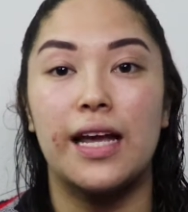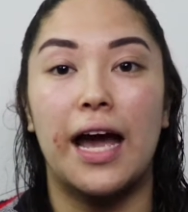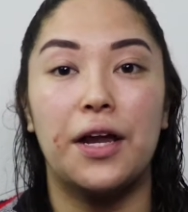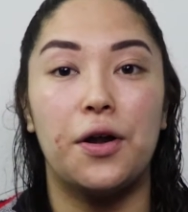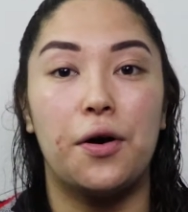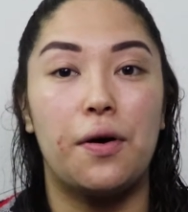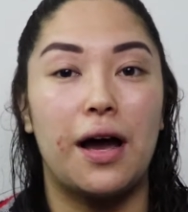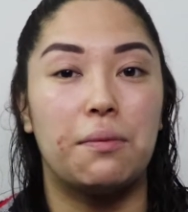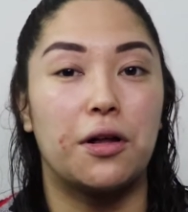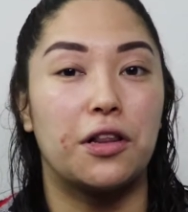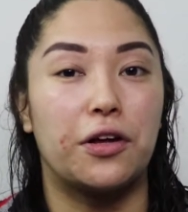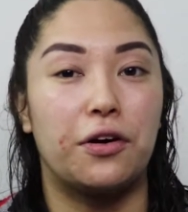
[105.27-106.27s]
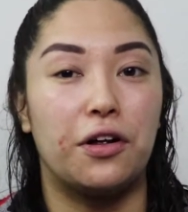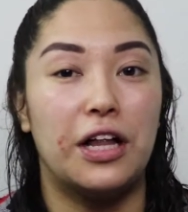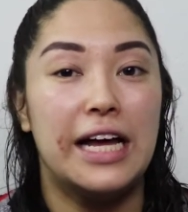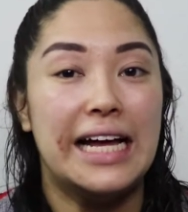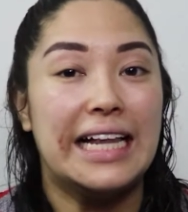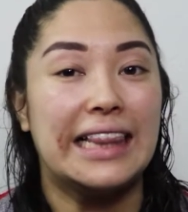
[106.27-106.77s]
I know I'm a little
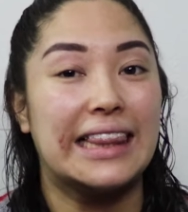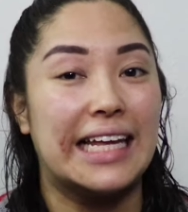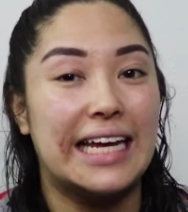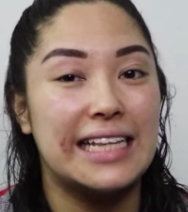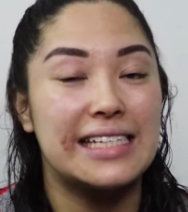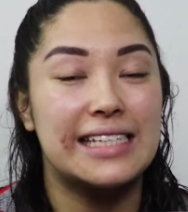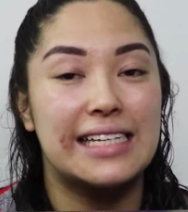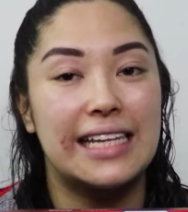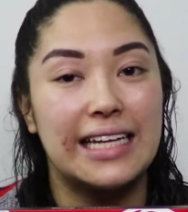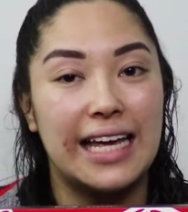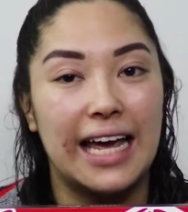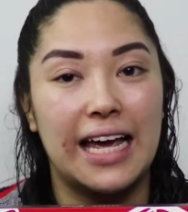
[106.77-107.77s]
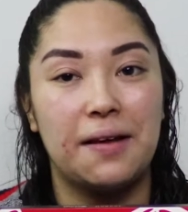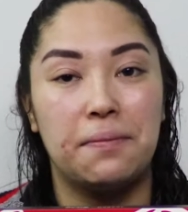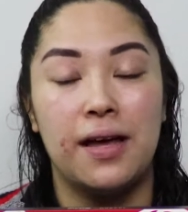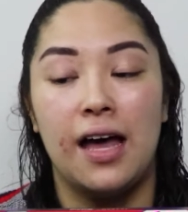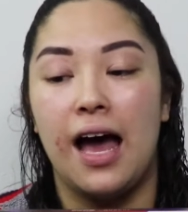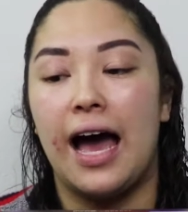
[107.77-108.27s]
late to the
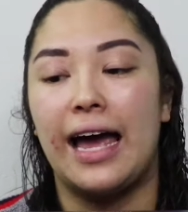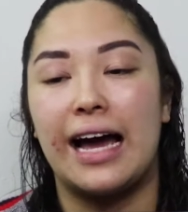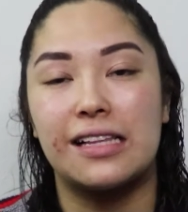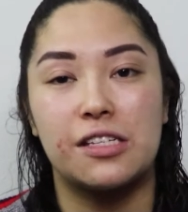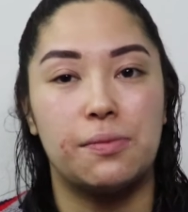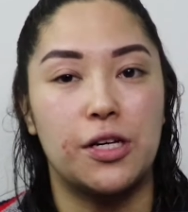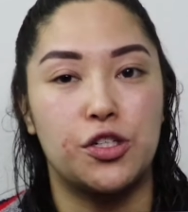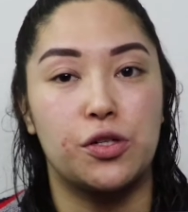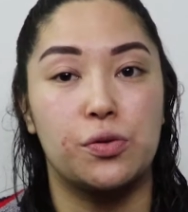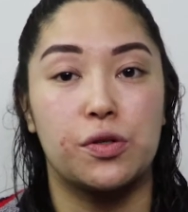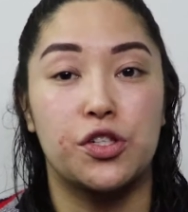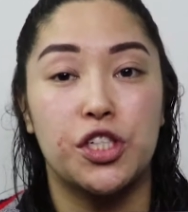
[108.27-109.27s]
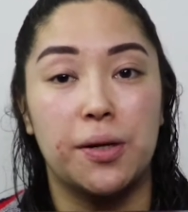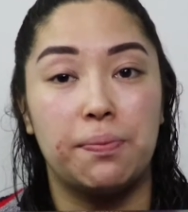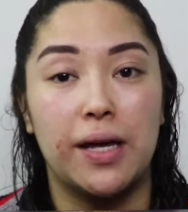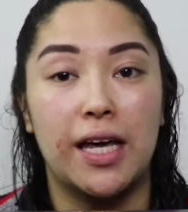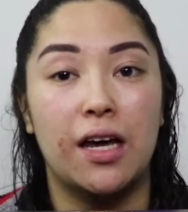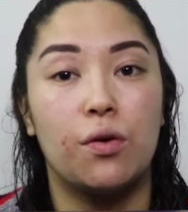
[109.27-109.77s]
game. I had some issues with
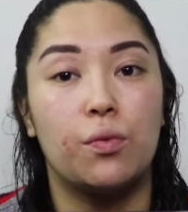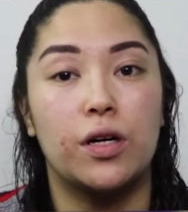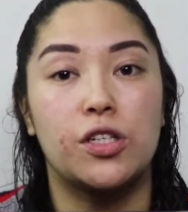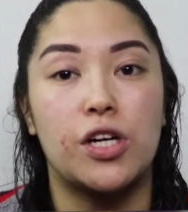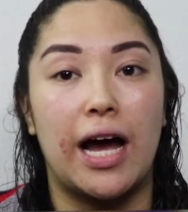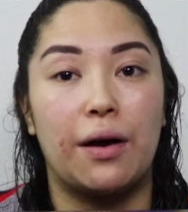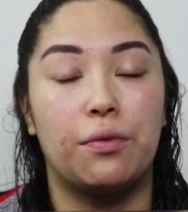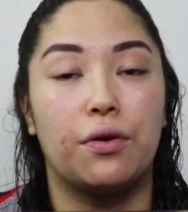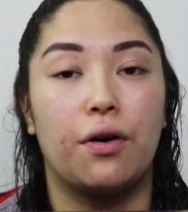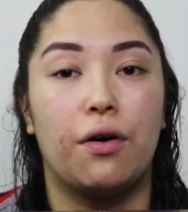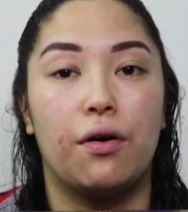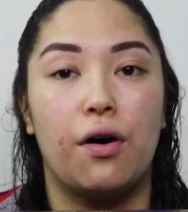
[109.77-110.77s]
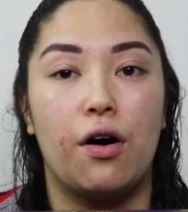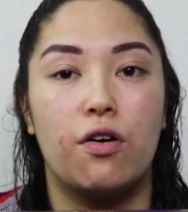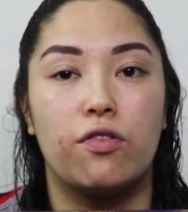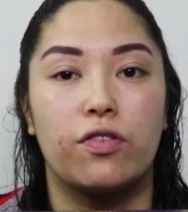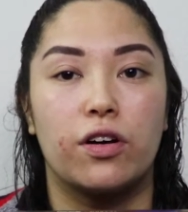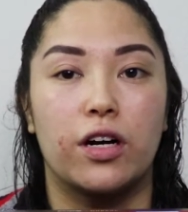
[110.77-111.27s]
shipping, which I will go
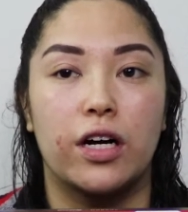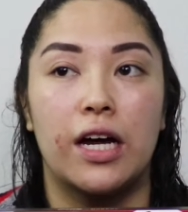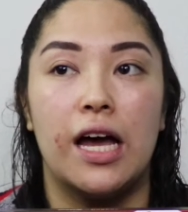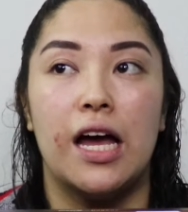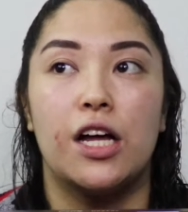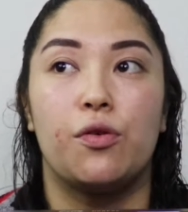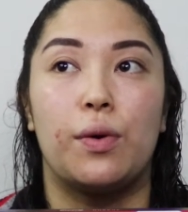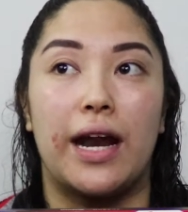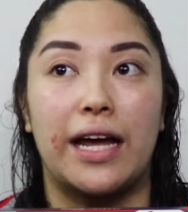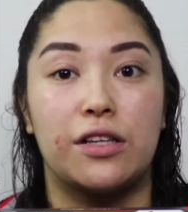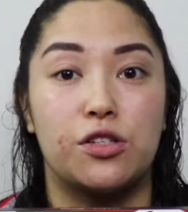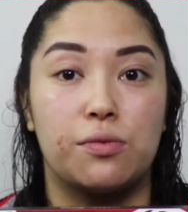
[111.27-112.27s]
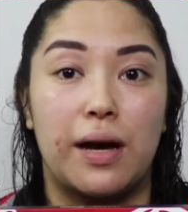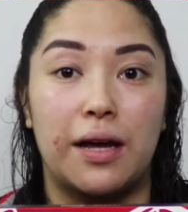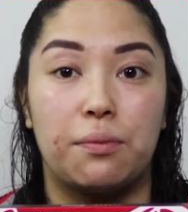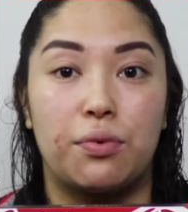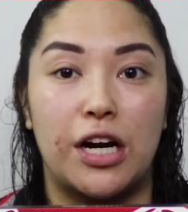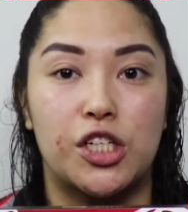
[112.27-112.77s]
over when I do my
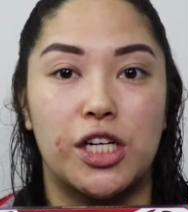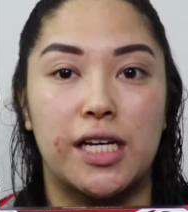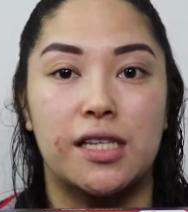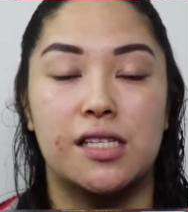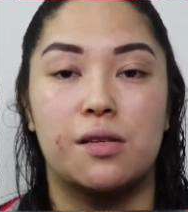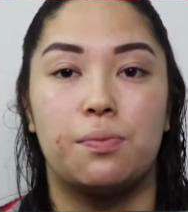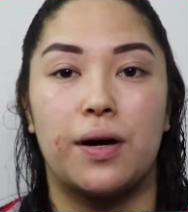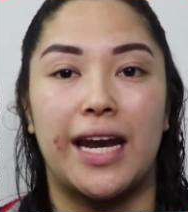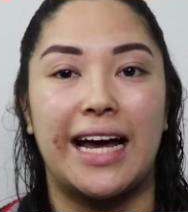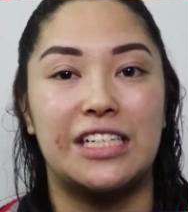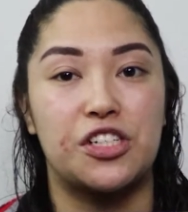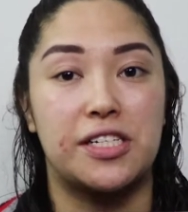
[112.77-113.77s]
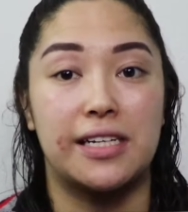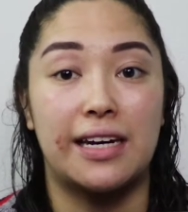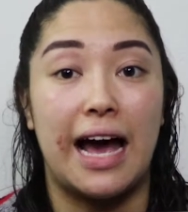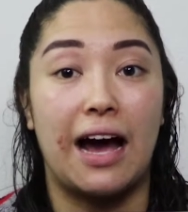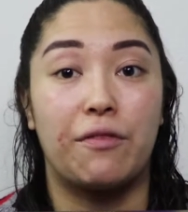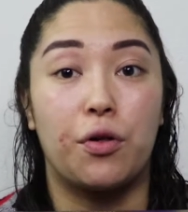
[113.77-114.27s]
impressions, but I just didn't
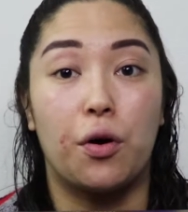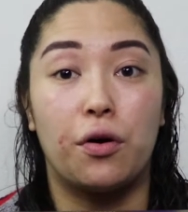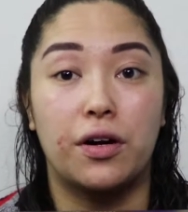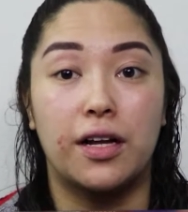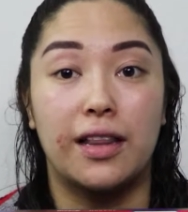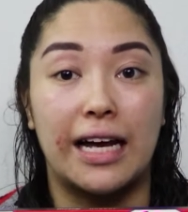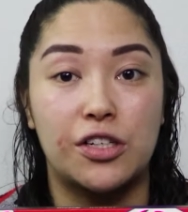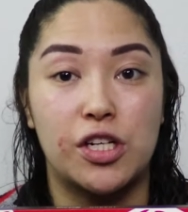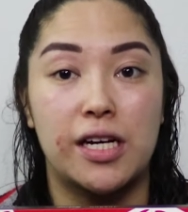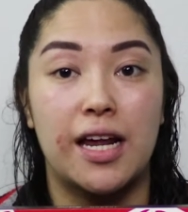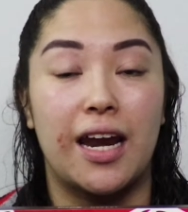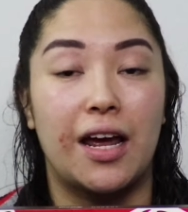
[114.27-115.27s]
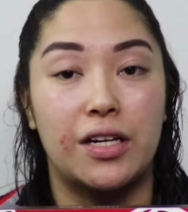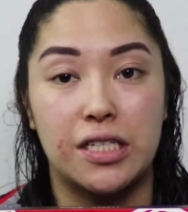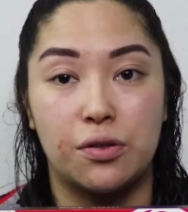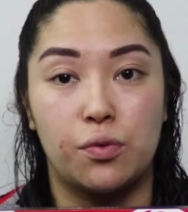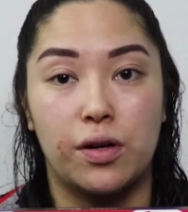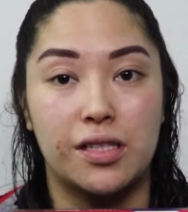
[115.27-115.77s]
have the whole collection and I
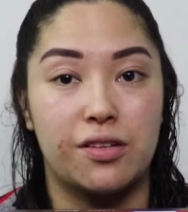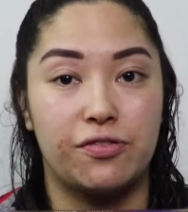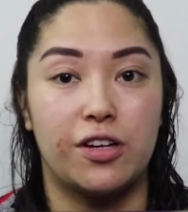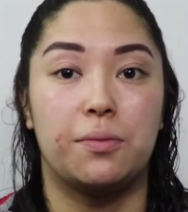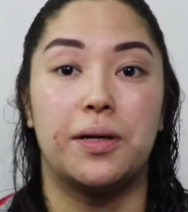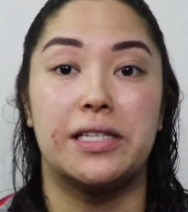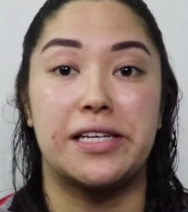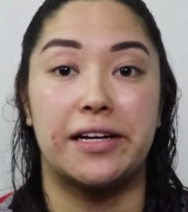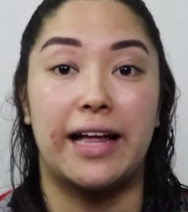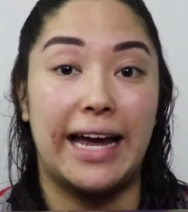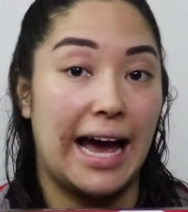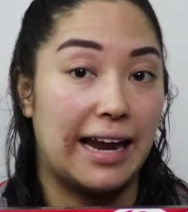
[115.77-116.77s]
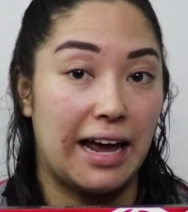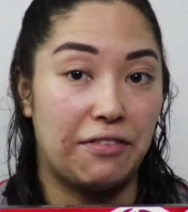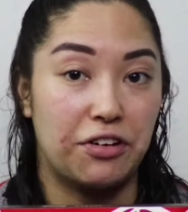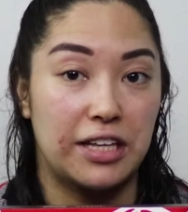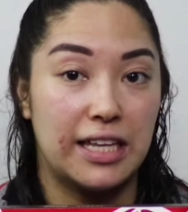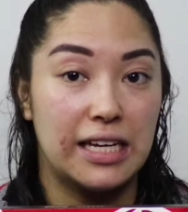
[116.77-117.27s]
didn't want to film until I had
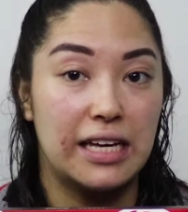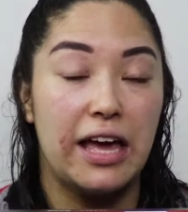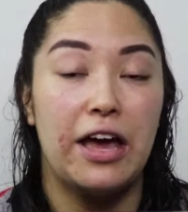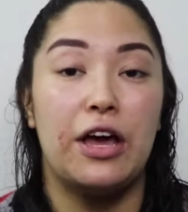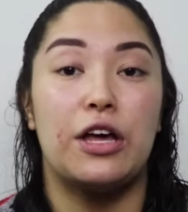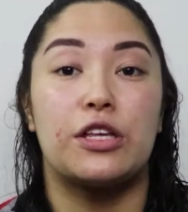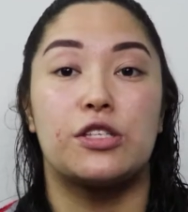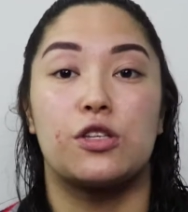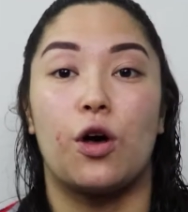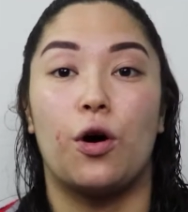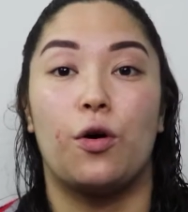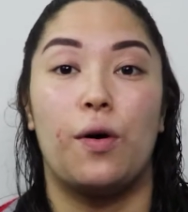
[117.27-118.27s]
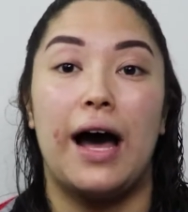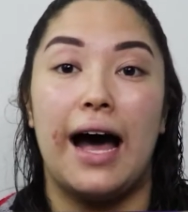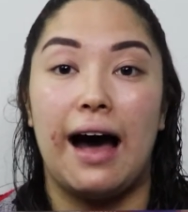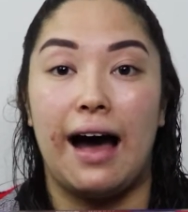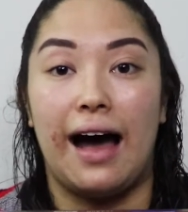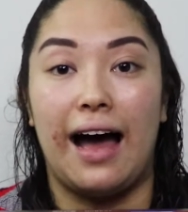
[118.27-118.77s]
everything. So
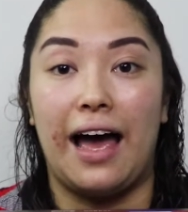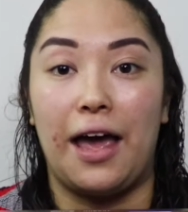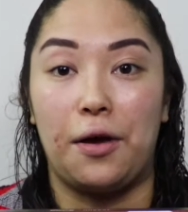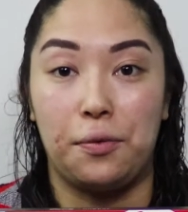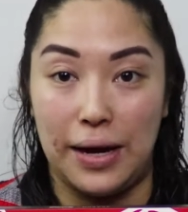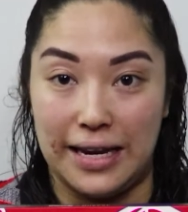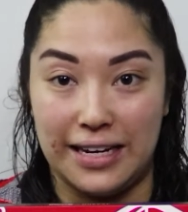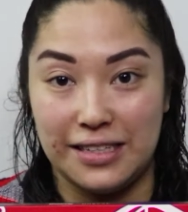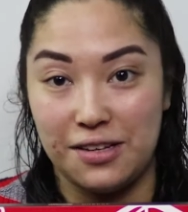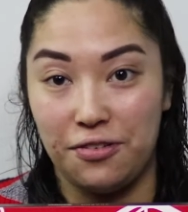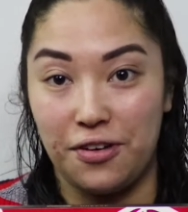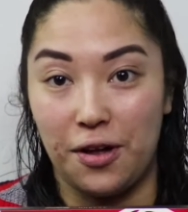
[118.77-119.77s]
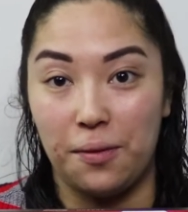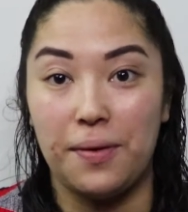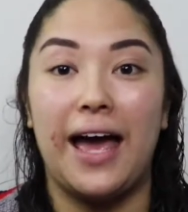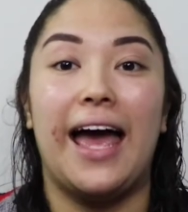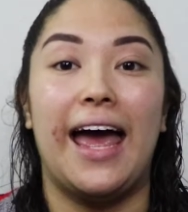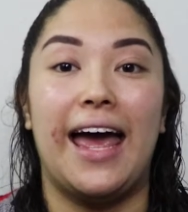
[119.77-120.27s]
I waited to film
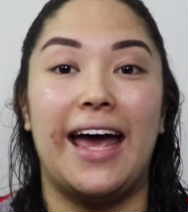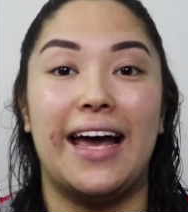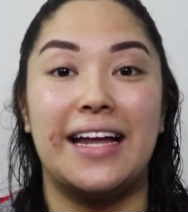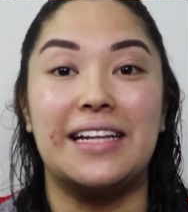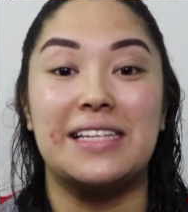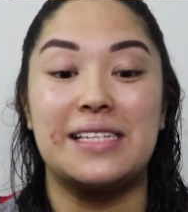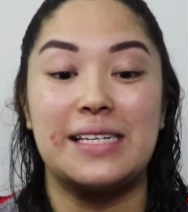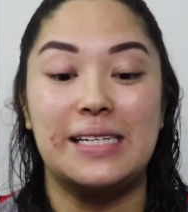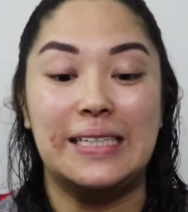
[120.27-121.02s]
and